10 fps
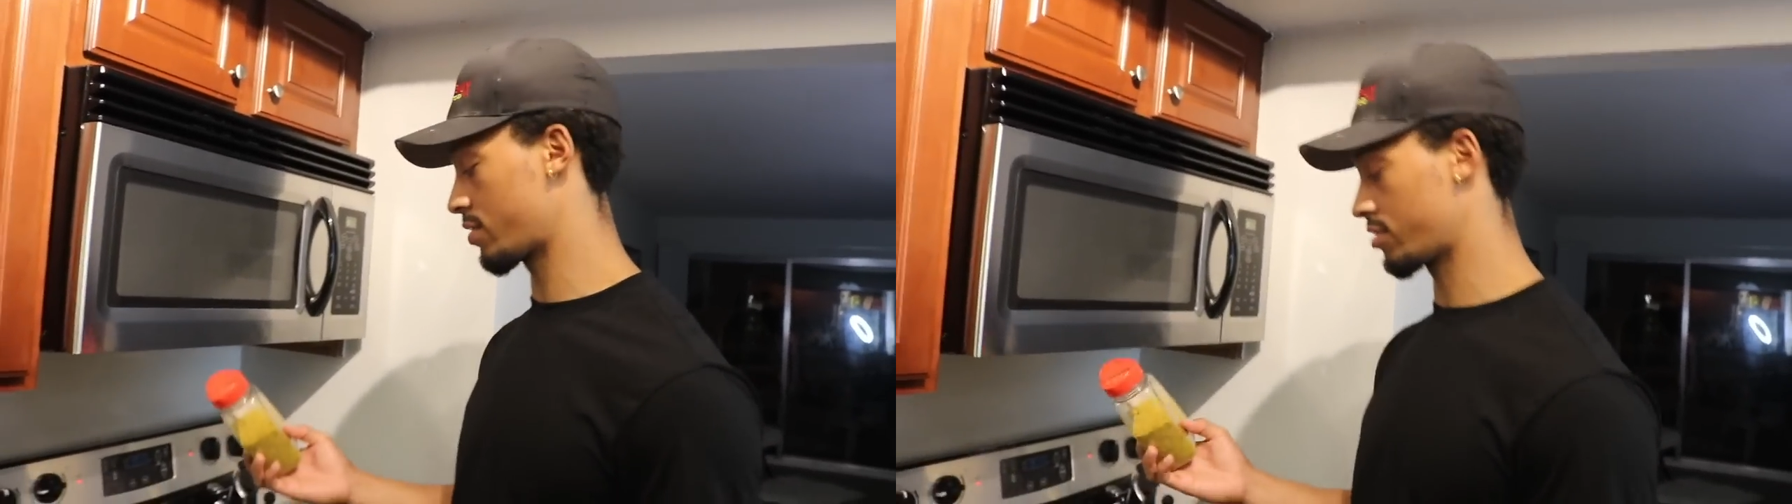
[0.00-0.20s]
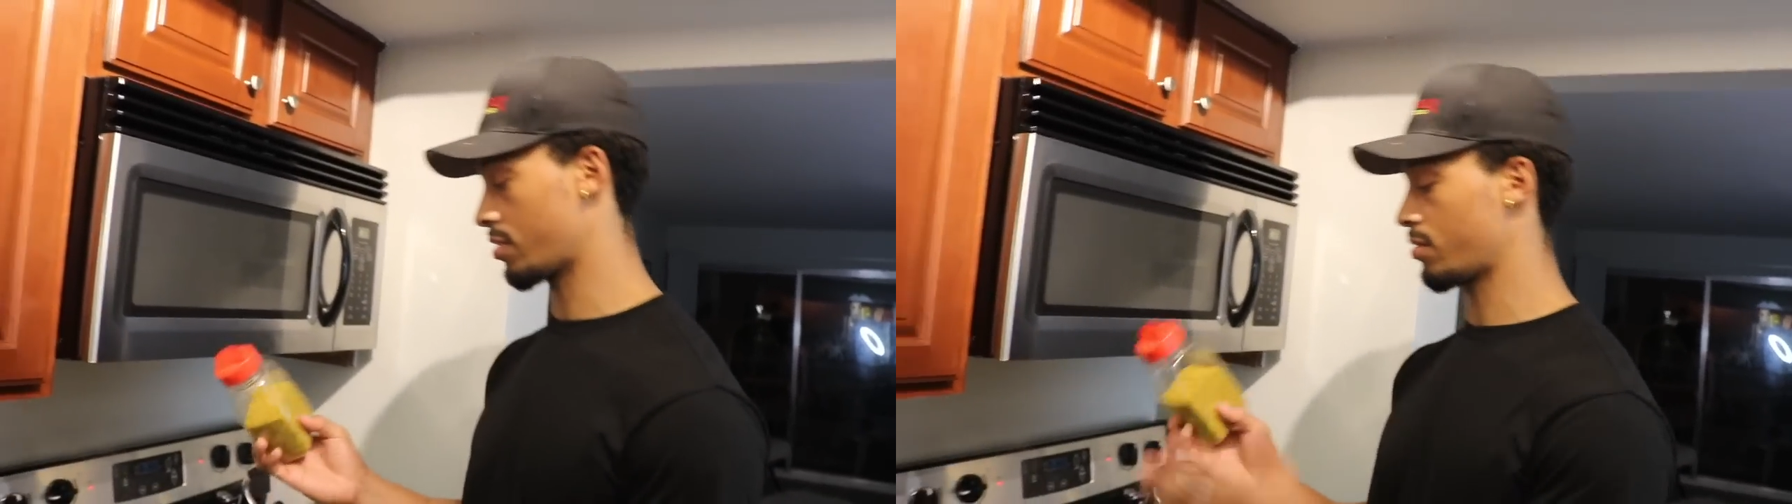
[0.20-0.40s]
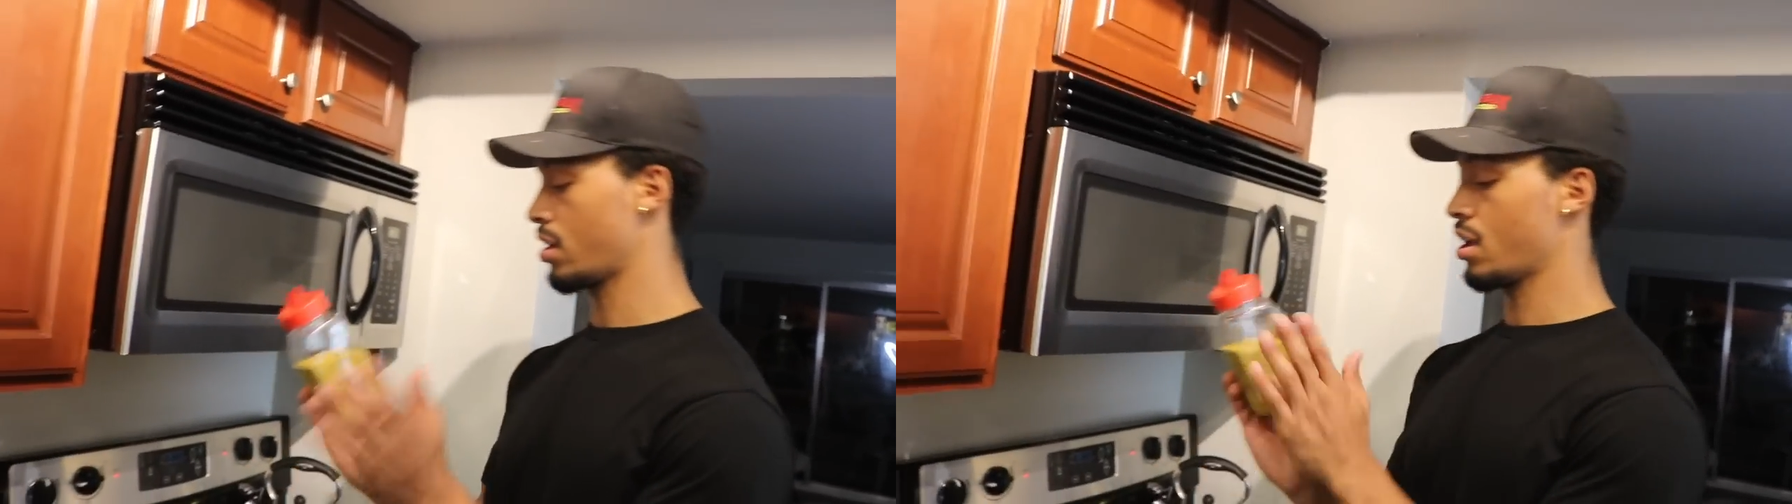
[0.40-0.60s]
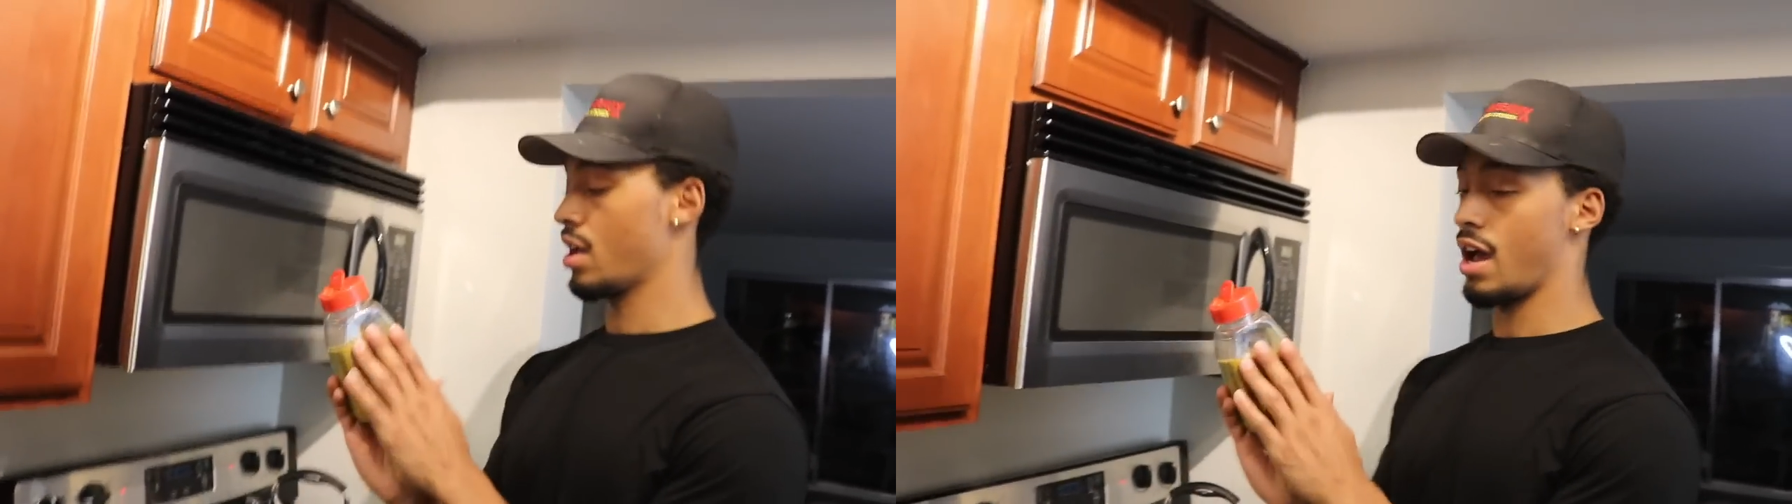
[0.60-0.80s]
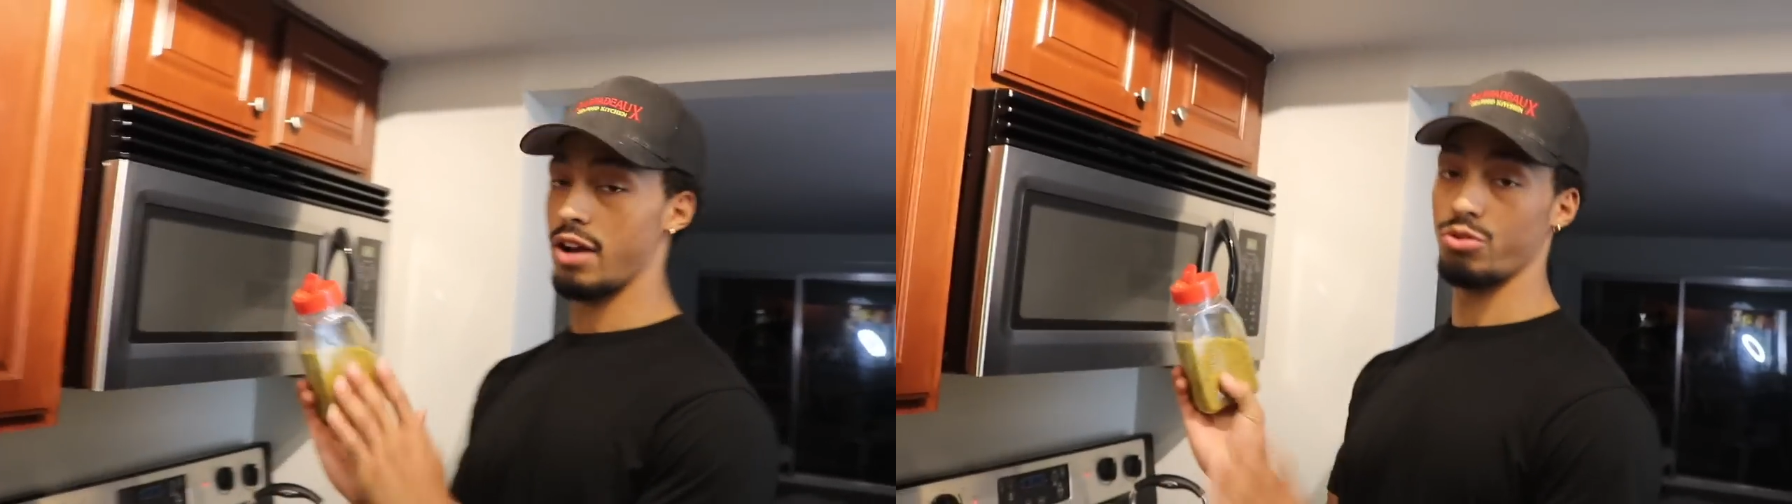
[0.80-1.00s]
So
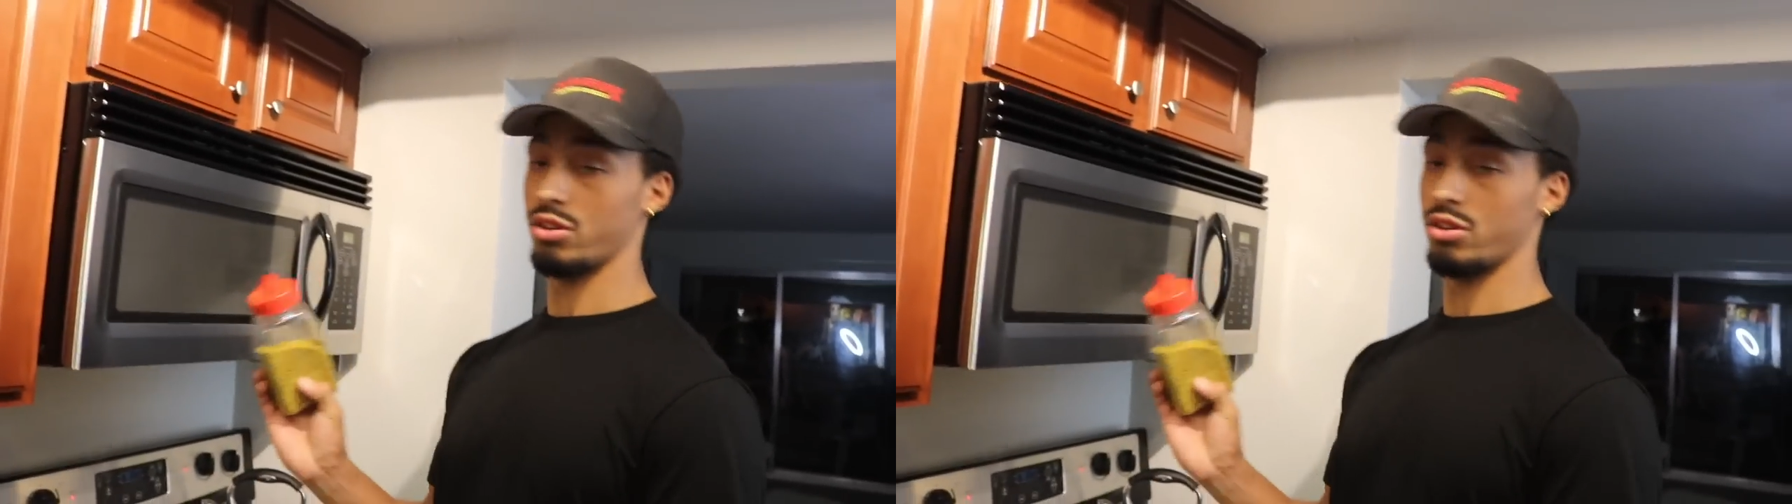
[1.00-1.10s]
I'll do a